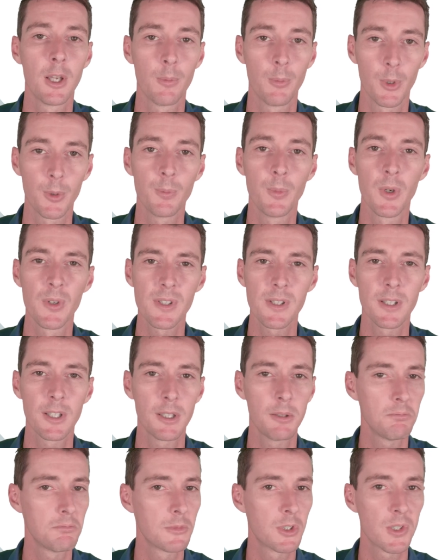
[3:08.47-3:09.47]
but
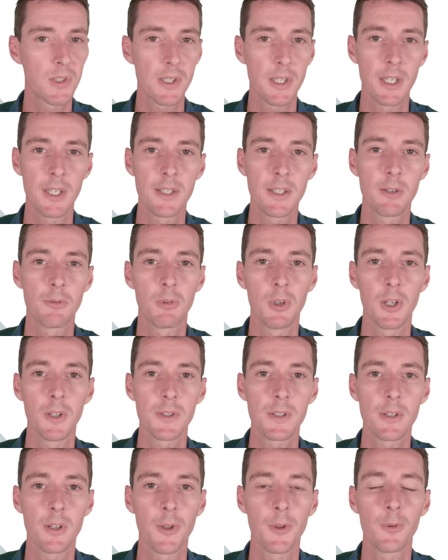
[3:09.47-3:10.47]
mostly just easy
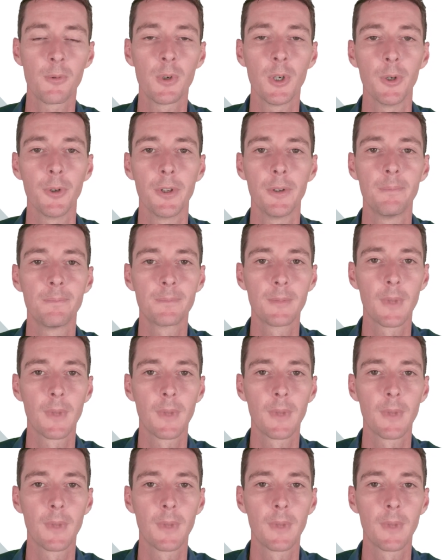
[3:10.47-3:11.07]
runs on the road.